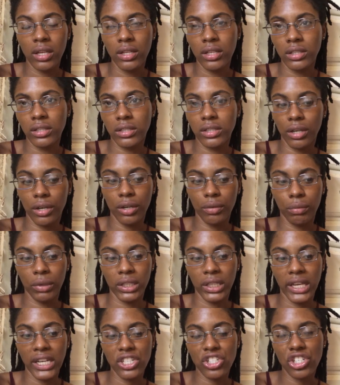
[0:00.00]
Certain
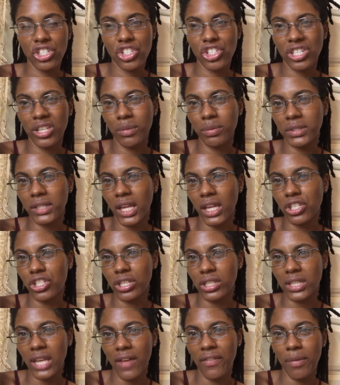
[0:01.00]
relationships that
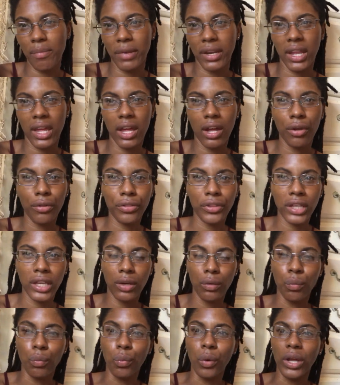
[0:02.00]
just haven't been healthy,
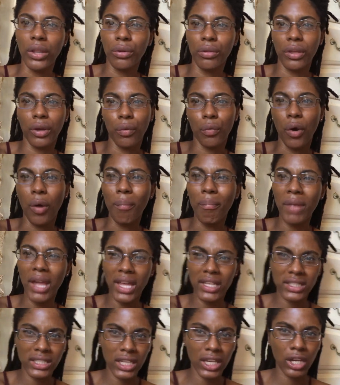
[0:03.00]
whether they're
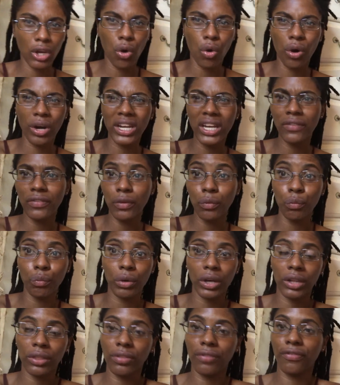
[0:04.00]
romantic or even
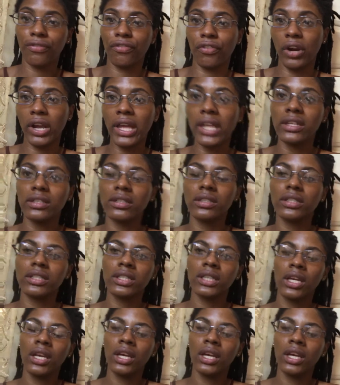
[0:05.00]
with friends,